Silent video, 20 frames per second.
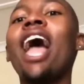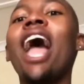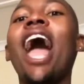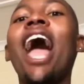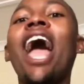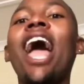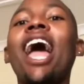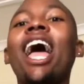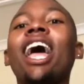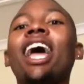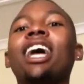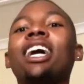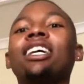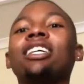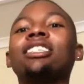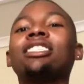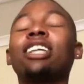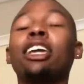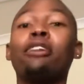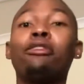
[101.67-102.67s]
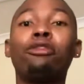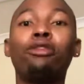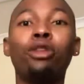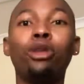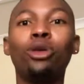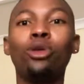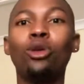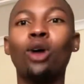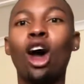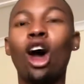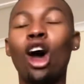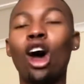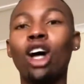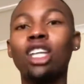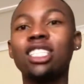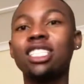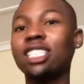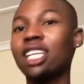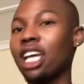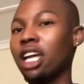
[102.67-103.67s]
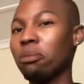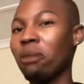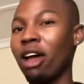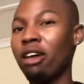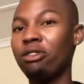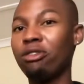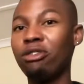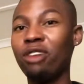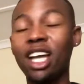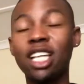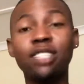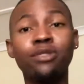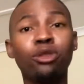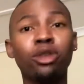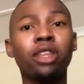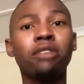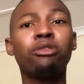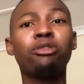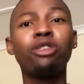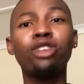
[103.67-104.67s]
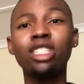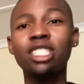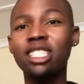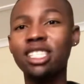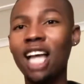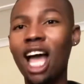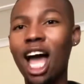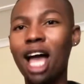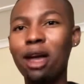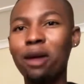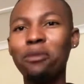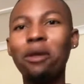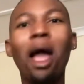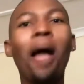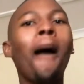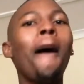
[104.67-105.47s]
and if you are seeing my face for the first time